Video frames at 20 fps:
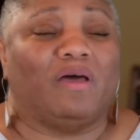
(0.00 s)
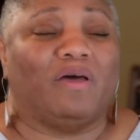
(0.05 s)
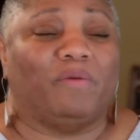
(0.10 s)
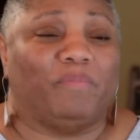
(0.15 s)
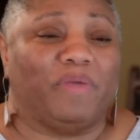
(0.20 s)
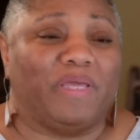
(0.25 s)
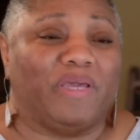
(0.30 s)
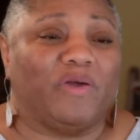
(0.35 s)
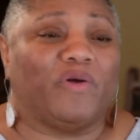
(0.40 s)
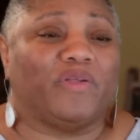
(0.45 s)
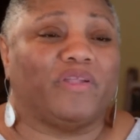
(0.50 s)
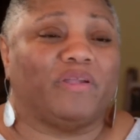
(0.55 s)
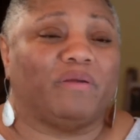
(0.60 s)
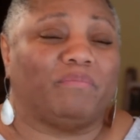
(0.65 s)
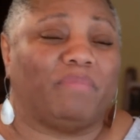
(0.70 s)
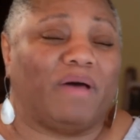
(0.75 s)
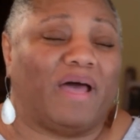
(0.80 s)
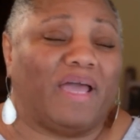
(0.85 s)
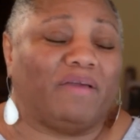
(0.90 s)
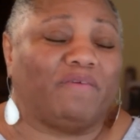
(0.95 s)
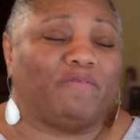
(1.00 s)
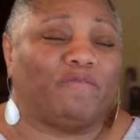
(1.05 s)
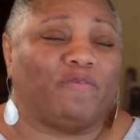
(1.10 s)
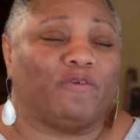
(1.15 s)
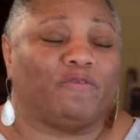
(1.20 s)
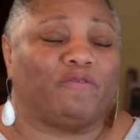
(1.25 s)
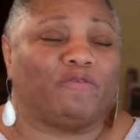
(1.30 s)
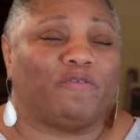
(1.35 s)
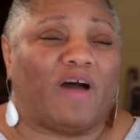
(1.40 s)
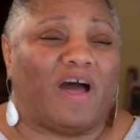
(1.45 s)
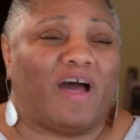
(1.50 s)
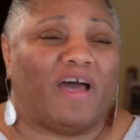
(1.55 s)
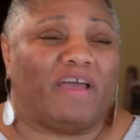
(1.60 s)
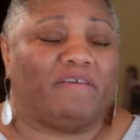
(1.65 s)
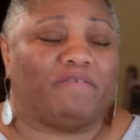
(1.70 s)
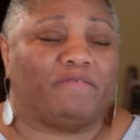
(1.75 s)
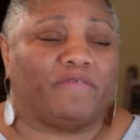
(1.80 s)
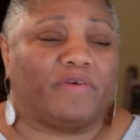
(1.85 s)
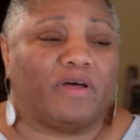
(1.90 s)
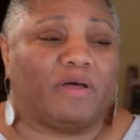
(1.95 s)
being on the bike for
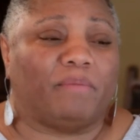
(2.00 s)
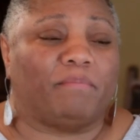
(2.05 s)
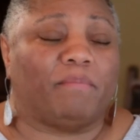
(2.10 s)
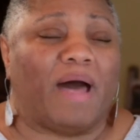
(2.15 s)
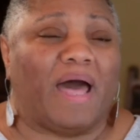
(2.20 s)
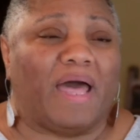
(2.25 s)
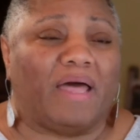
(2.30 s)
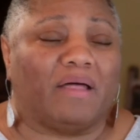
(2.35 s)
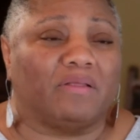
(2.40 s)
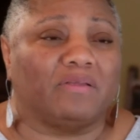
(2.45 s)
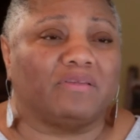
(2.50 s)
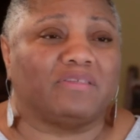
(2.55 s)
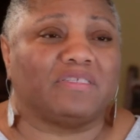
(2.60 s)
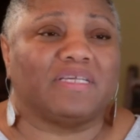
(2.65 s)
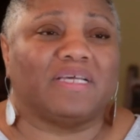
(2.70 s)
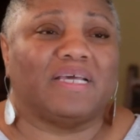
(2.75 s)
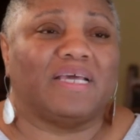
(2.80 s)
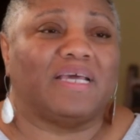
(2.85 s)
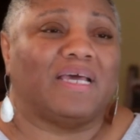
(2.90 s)
5 miles,